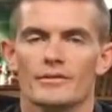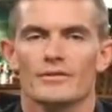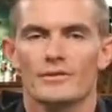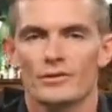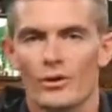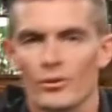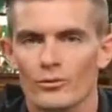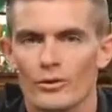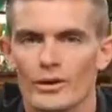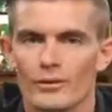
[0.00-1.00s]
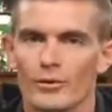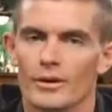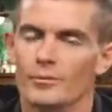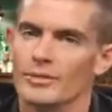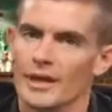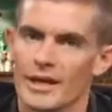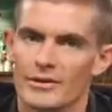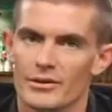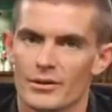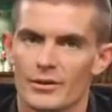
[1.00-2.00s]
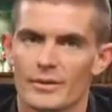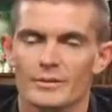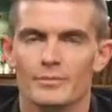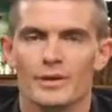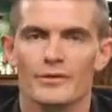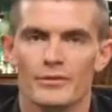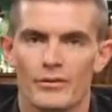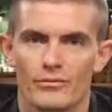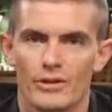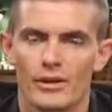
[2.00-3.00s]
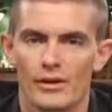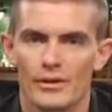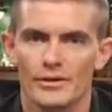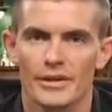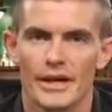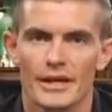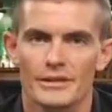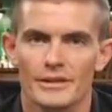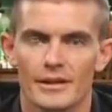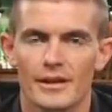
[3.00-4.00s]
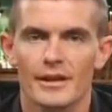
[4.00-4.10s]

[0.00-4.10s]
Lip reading: You don't really want to play a tournament, play for 3 hard days,